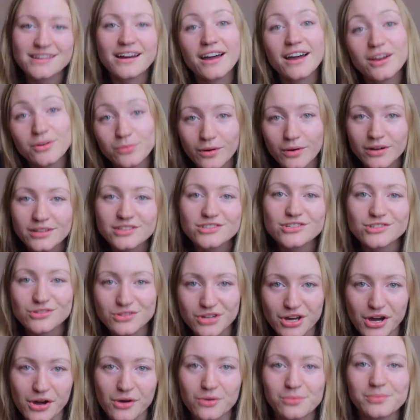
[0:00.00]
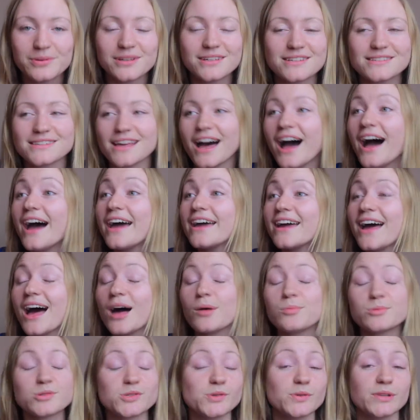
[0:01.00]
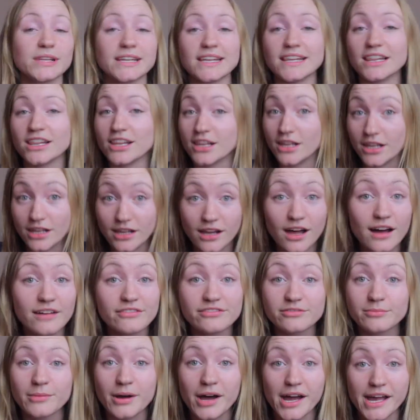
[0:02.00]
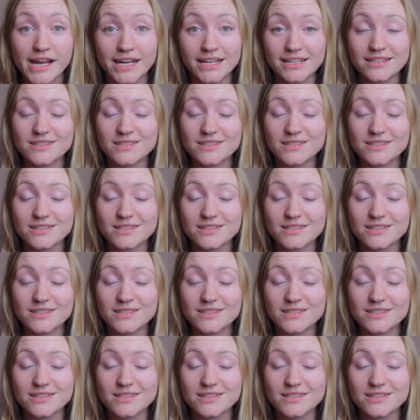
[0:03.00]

I want to know, because I absolutely love mine.